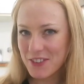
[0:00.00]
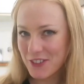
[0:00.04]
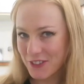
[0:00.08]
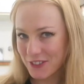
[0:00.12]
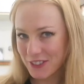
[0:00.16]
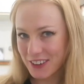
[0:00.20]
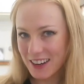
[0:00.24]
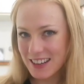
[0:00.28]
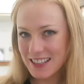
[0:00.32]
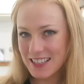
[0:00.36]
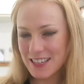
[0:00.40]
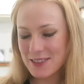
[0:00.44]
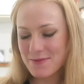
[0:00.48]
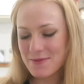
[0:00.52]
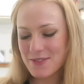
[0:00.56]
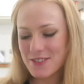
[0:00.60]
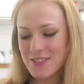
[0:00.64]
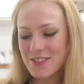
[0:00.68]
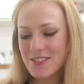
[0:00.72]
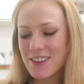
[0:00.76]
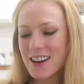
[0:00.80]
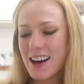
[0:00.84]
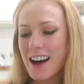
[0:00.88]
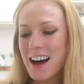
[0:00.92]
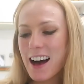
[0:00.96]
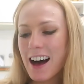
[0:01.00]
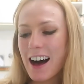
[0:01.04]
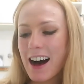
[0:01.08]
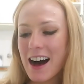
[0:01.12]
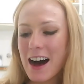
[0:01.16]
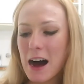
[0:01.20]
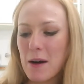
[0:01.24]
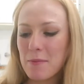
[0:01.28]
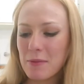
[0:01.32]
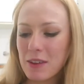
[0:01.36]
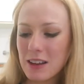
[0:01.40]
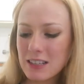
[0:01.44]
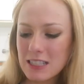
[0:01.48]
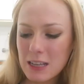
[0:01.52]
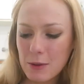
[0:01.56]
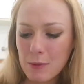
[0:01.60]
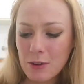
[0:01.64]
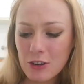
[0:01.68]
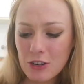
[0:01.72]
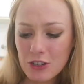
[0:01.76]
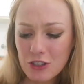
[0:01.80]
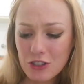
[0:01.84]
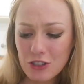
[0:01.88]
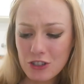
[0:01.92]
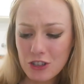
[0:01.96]
reasonable. Last time
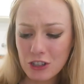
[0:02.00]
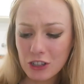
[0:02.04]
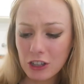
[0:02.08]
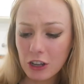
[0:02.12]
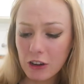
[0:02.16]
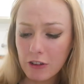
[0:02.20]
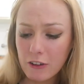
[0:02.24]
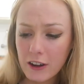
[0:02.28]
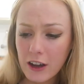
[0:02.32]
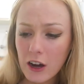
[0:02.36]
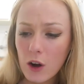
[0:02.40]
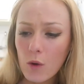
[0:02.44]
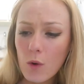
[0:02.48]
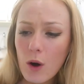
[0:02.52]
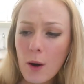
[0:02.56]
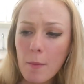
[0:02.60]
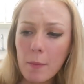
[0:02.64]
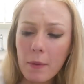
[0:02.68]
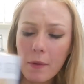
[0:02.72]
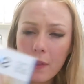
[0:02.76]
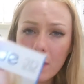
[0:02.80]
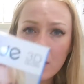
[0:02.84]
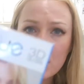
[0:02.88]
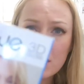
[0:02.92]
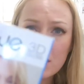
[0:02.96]
we just used a L'Oreal one, but